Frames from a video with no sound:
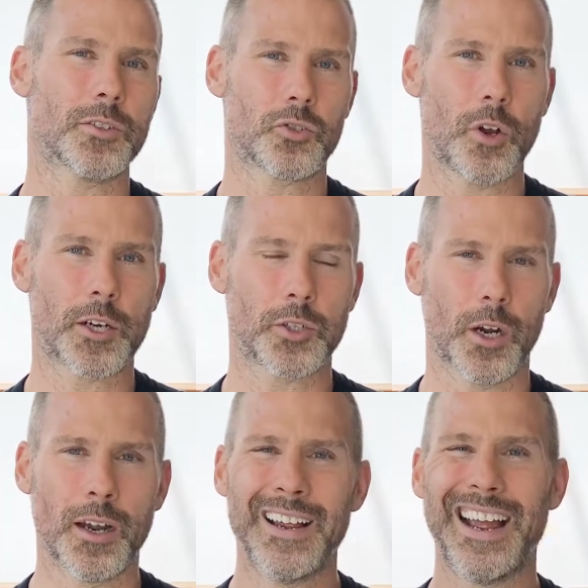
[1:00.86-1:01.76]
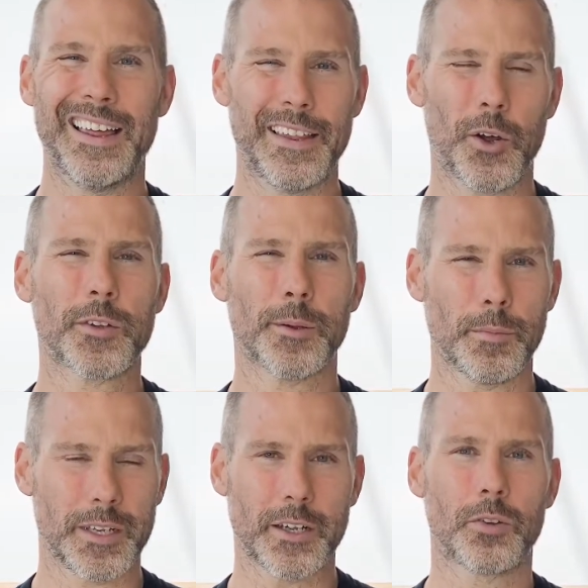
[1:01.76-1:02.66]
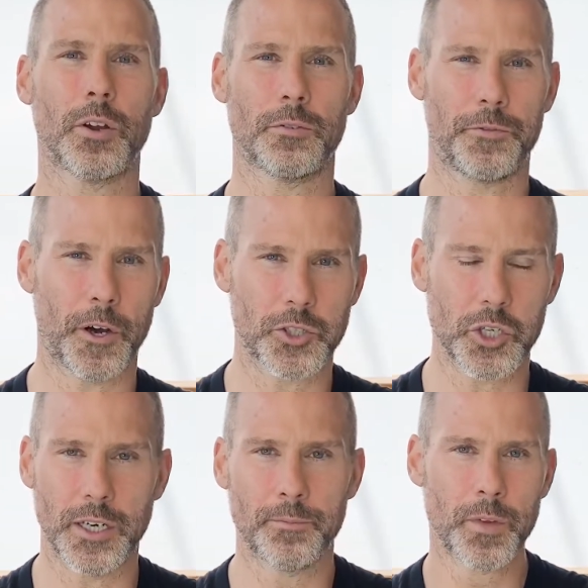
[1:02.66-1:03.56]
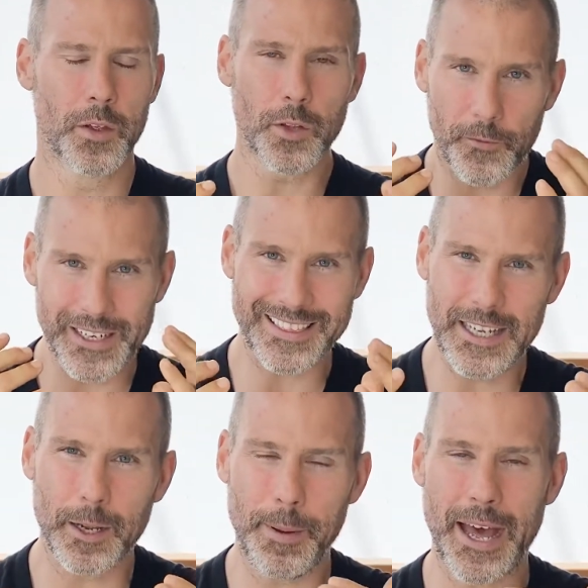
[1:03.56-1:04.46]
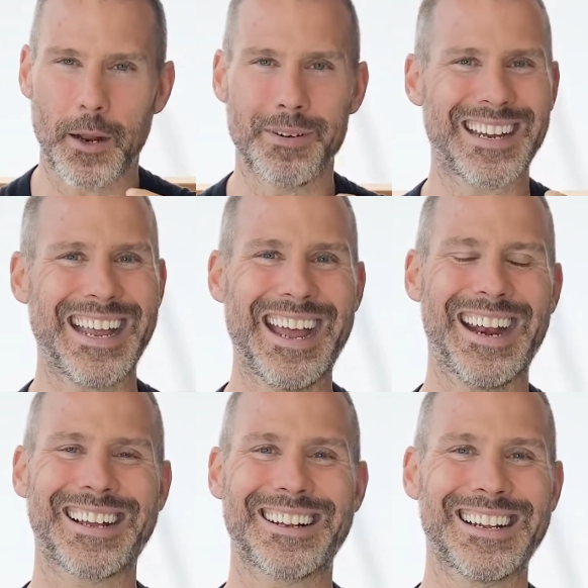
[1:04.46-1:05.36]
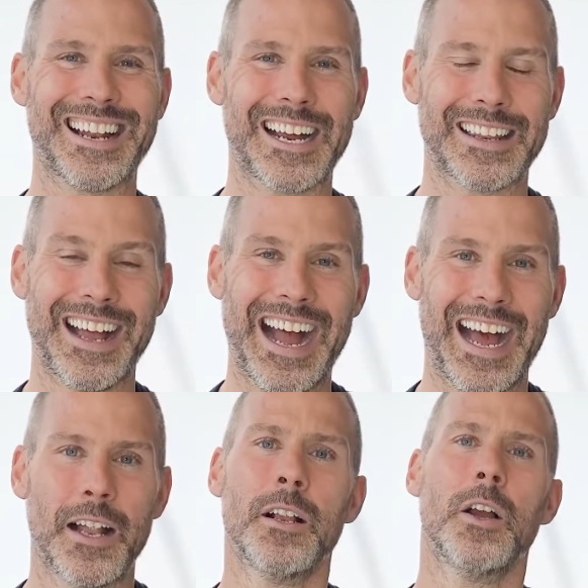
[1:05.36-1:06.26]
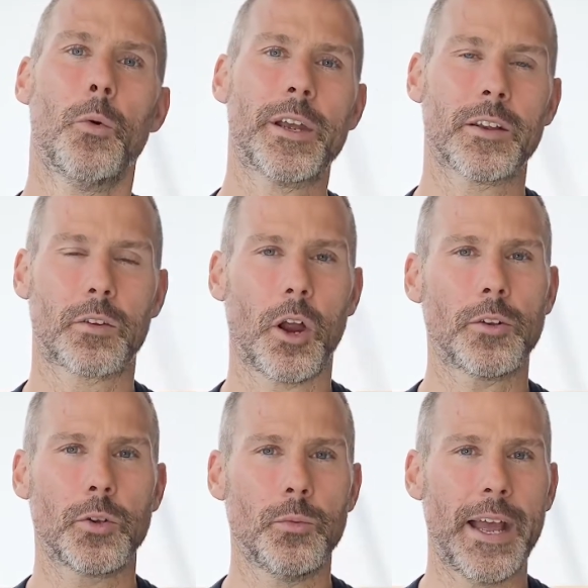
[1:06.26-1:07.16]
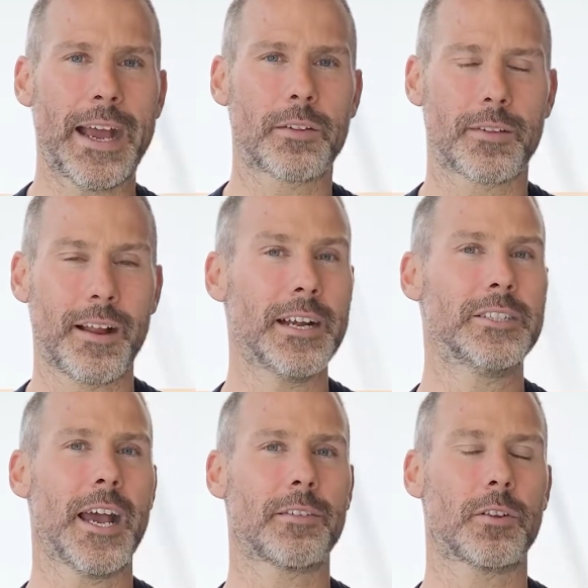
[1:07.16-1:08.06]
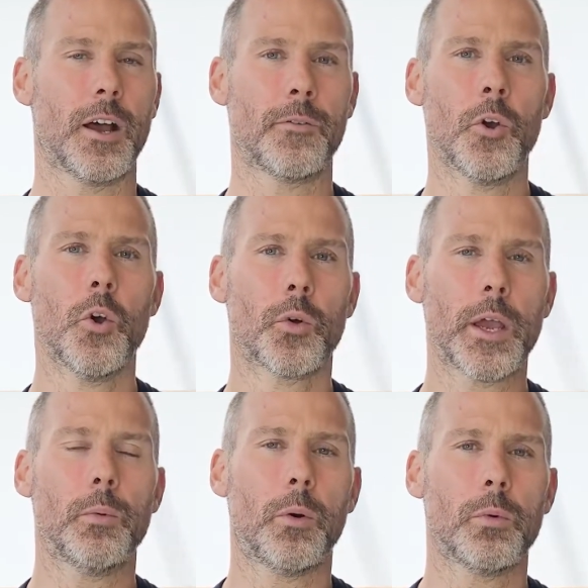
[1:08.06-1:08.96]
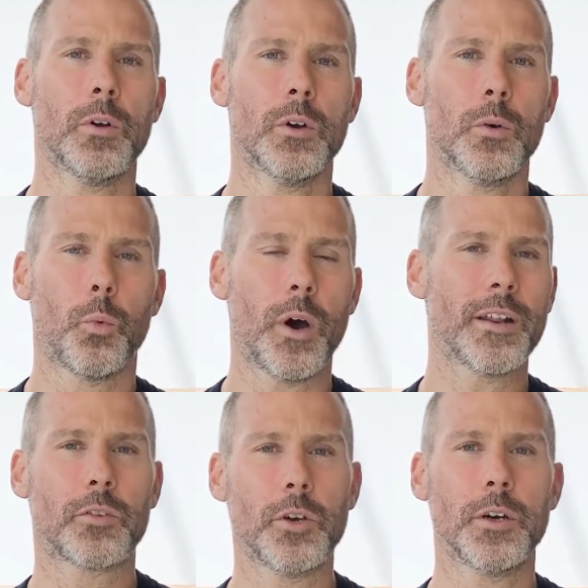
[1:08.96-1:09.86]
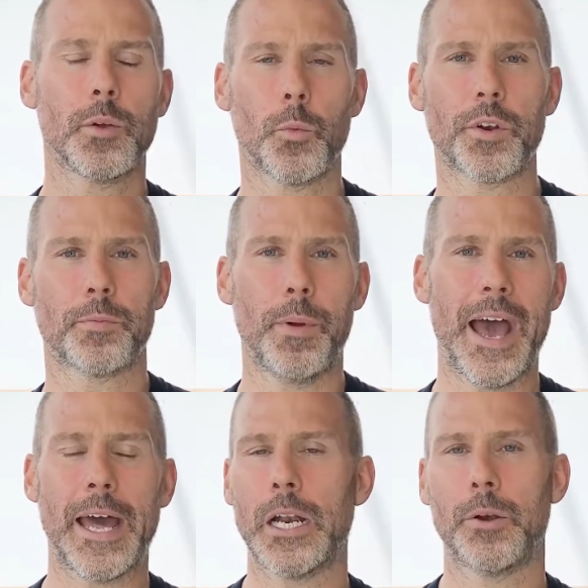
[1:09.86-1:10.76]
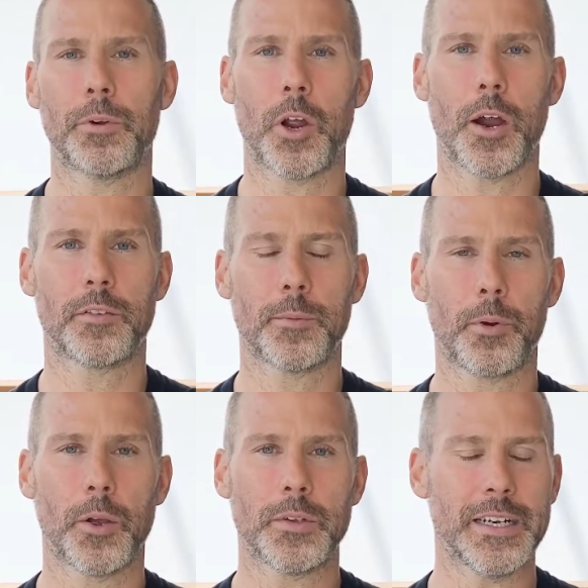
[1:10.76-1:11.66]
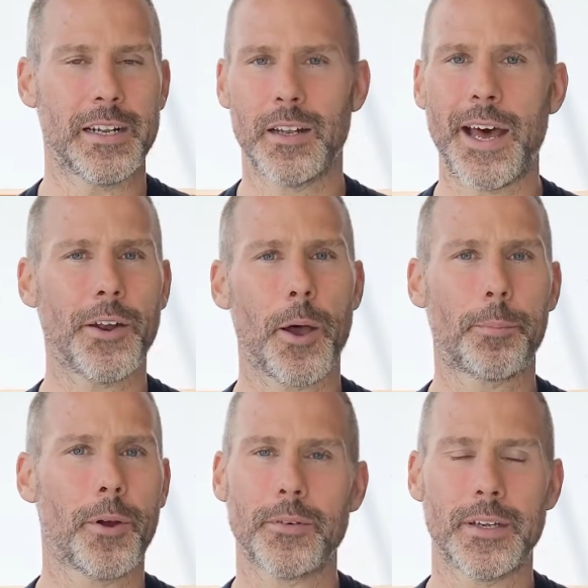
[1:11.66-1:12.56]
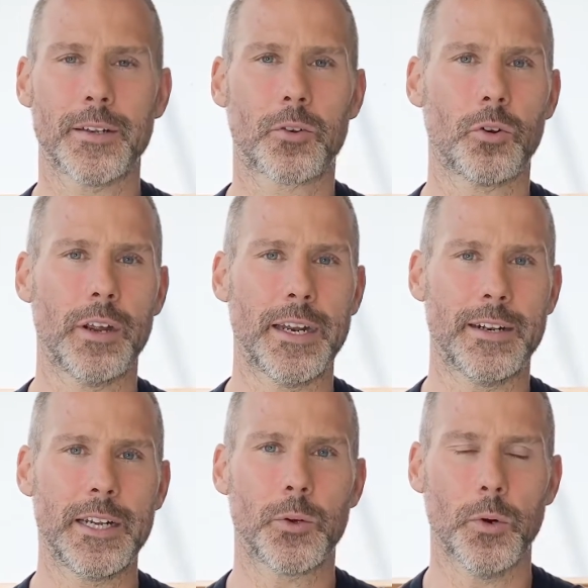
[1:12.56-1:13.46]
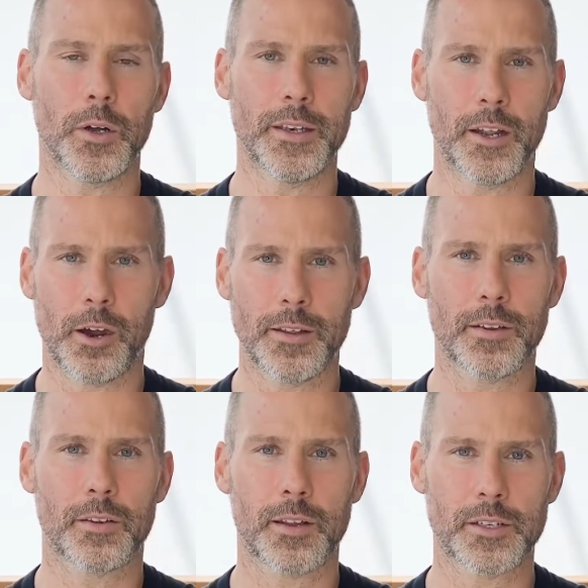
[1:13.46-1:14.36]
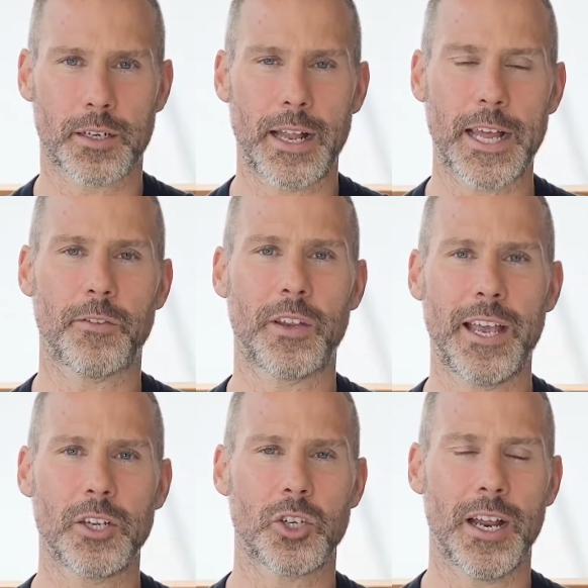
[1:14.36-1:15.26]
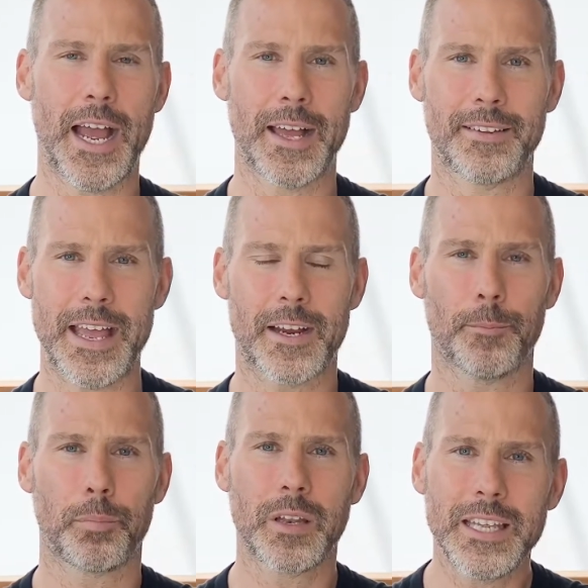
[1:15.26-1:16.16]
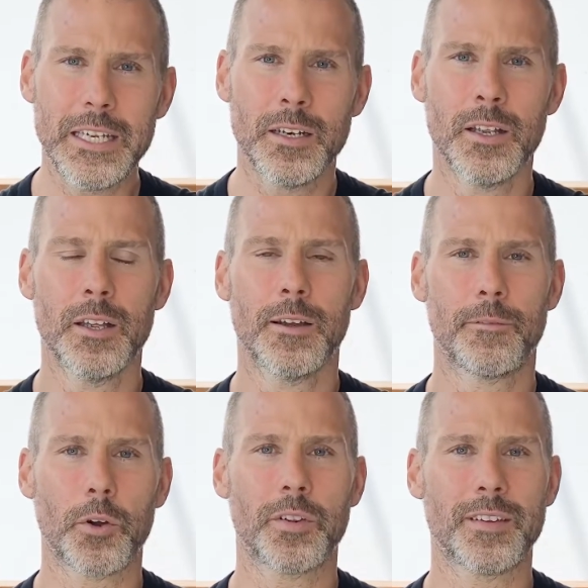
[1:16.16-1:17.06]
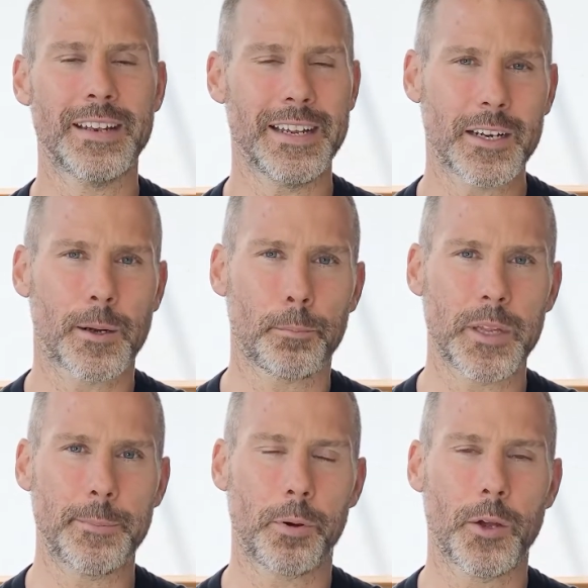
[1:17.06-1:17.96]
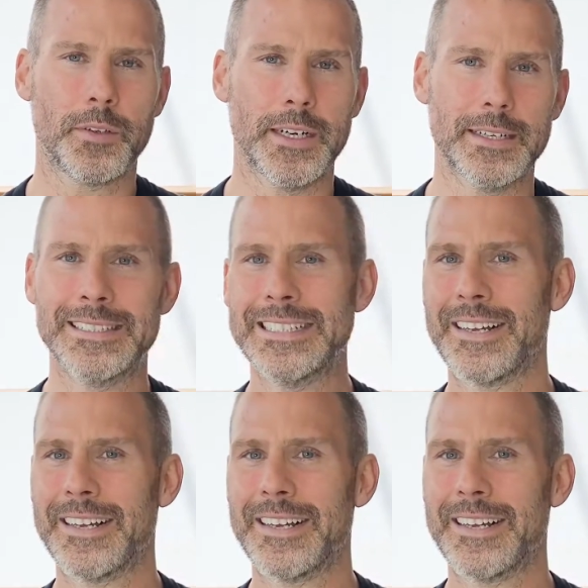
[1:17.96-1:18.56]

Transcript: structure and then ultimately a certain function. So if we could think about it mechanically like that, we could start to next digest of, okay, well, what is good and what is bad in regards to protein. And not all proteins created equal. And there is such a classification as a complete versus an incomplete protein.